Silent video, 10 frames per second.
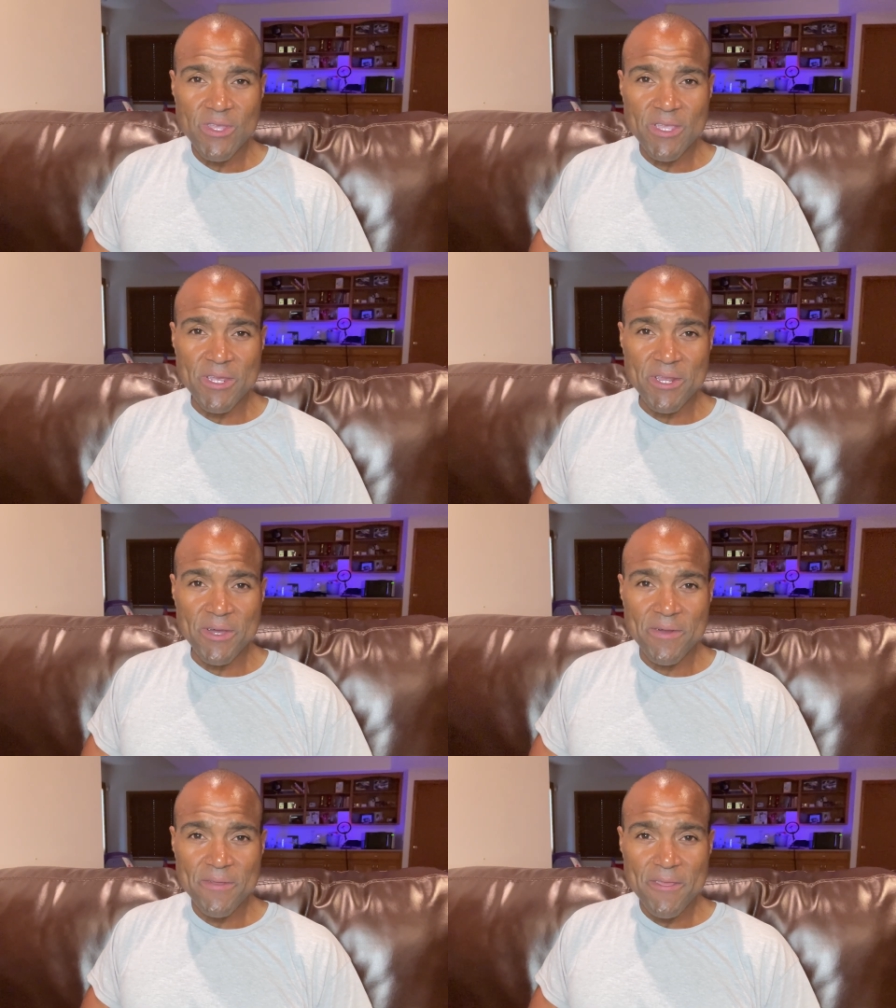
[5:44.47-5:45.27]
You
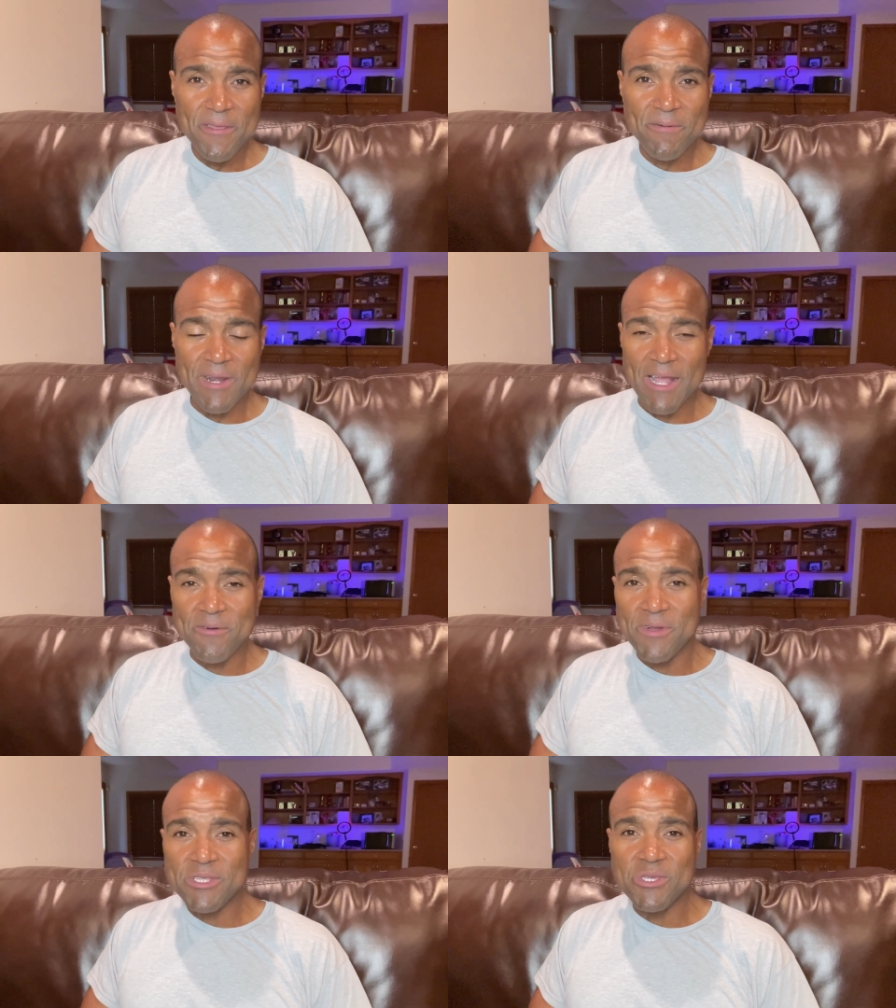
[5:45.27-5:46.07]
know, we're not
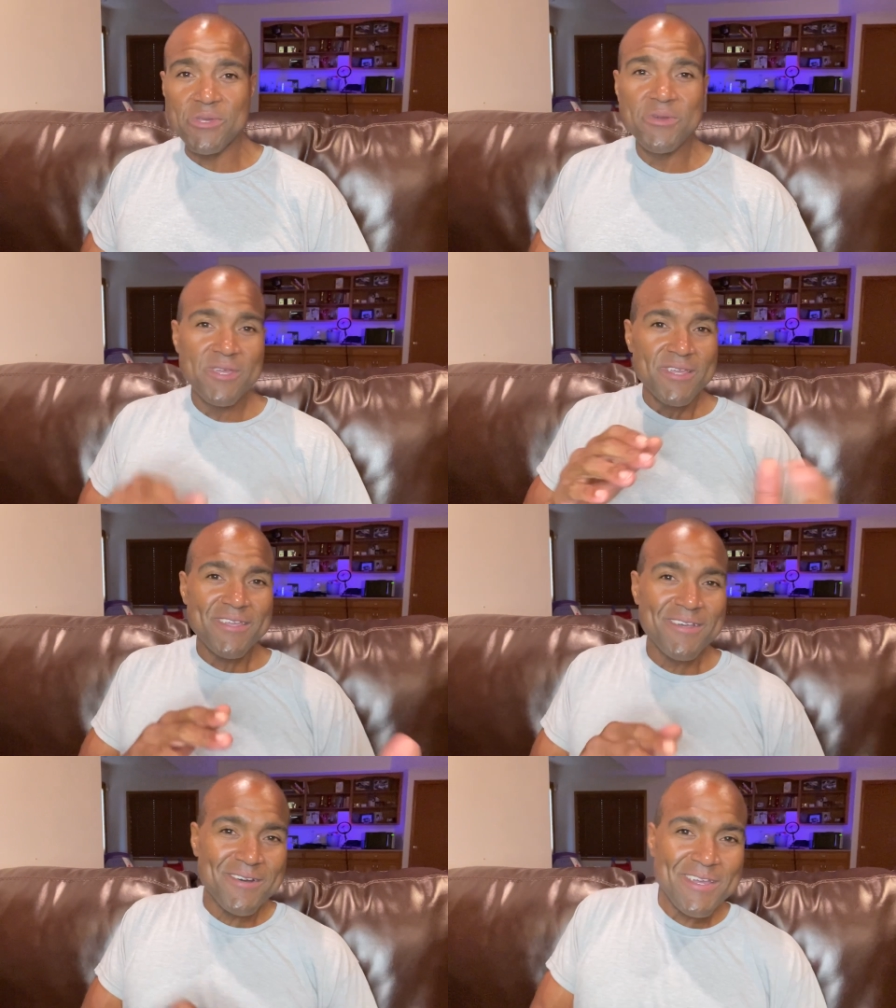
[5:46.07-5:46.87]
going to
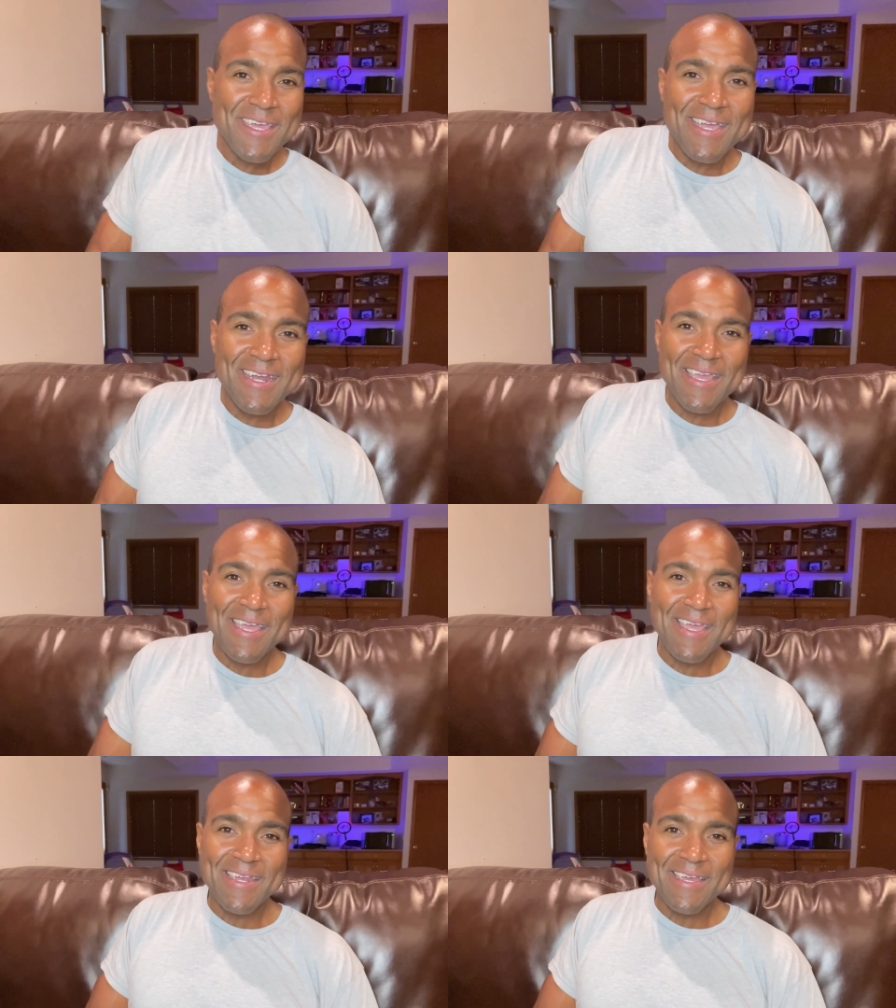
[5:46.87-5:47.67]
go ahead
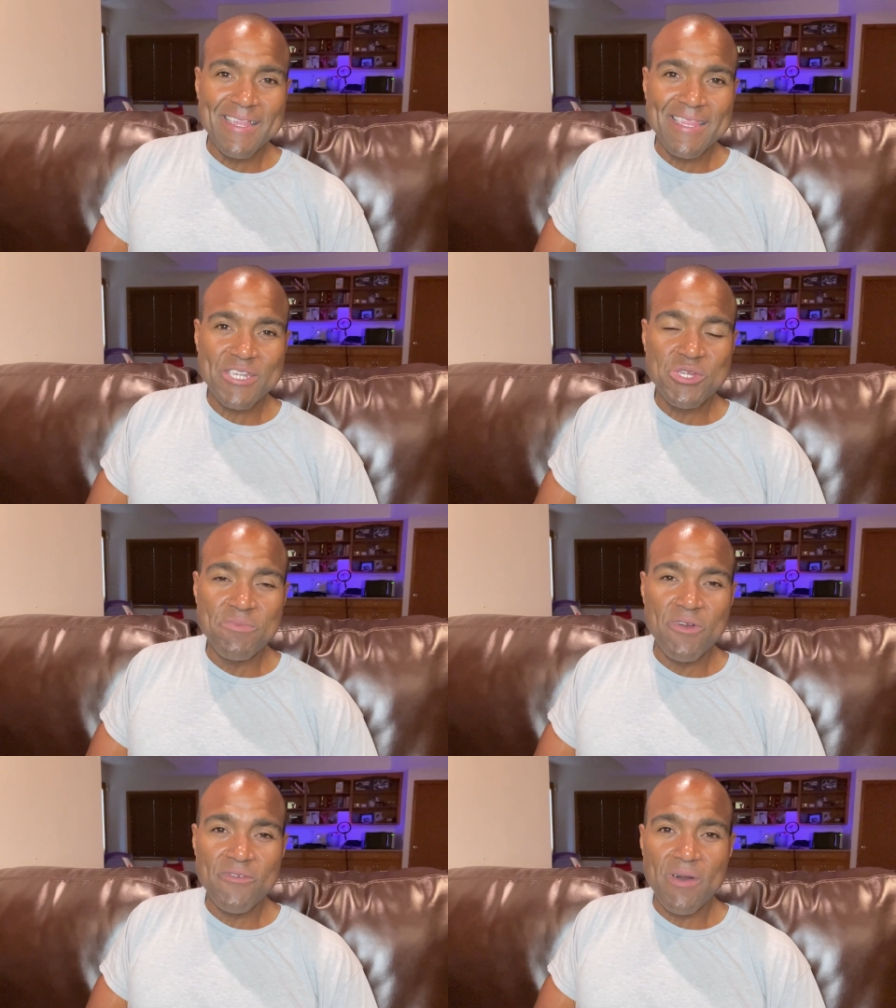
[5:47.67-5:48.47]
and let you
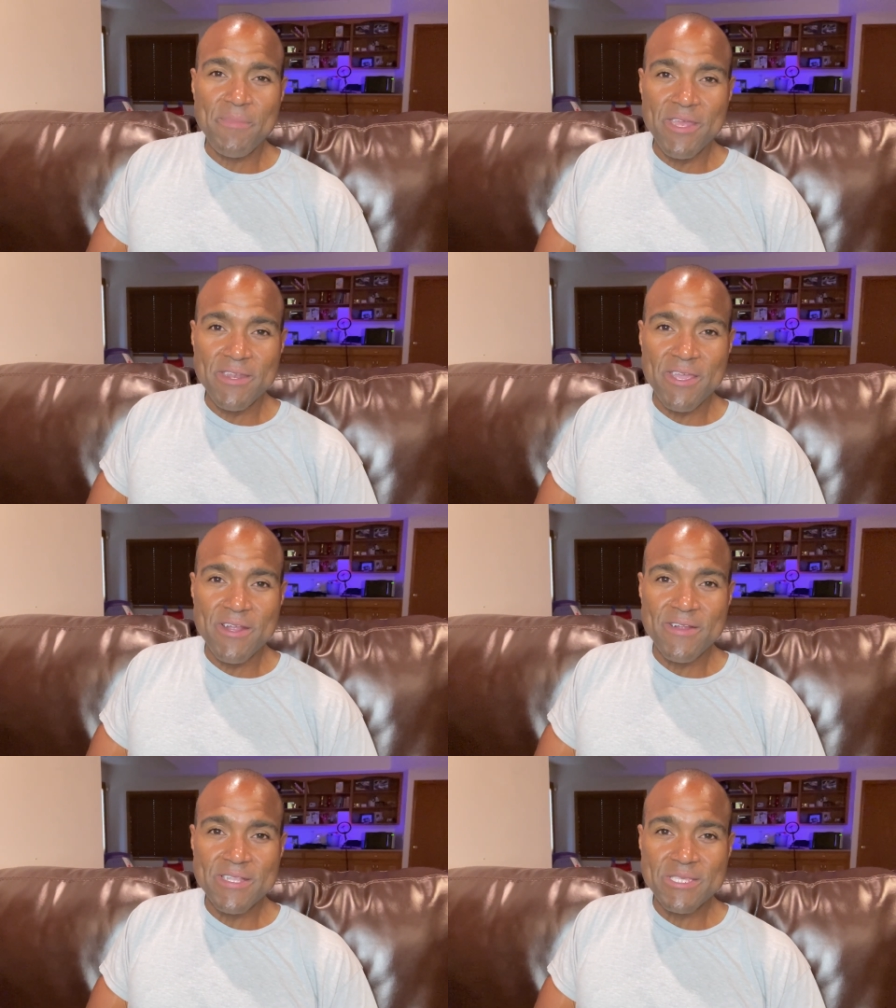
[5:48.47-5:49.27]
move up in
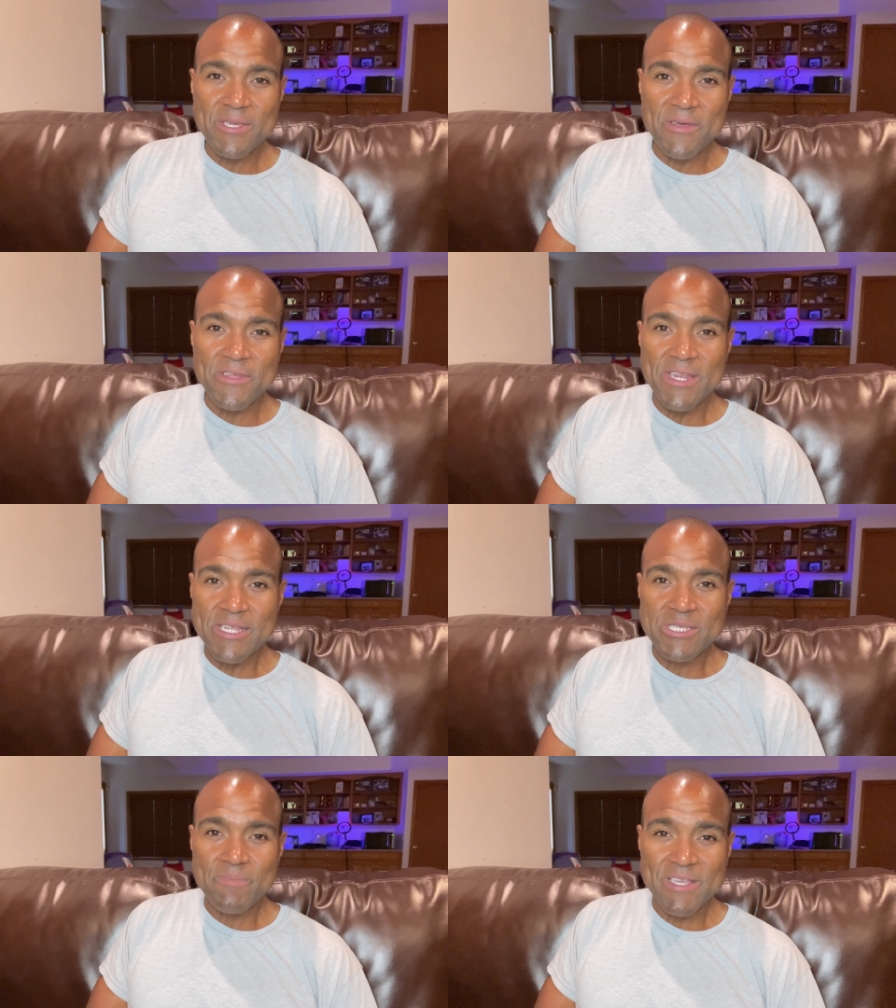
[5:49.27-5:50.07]
there until the
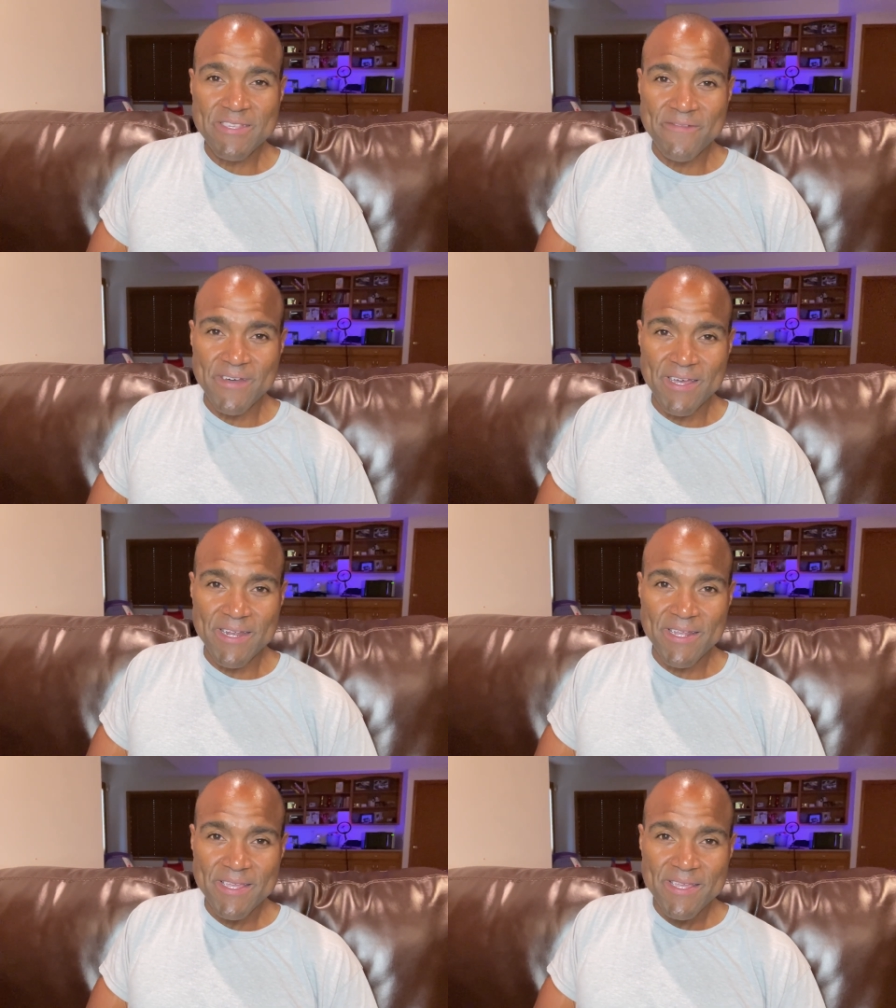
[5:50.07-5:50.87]
date specified.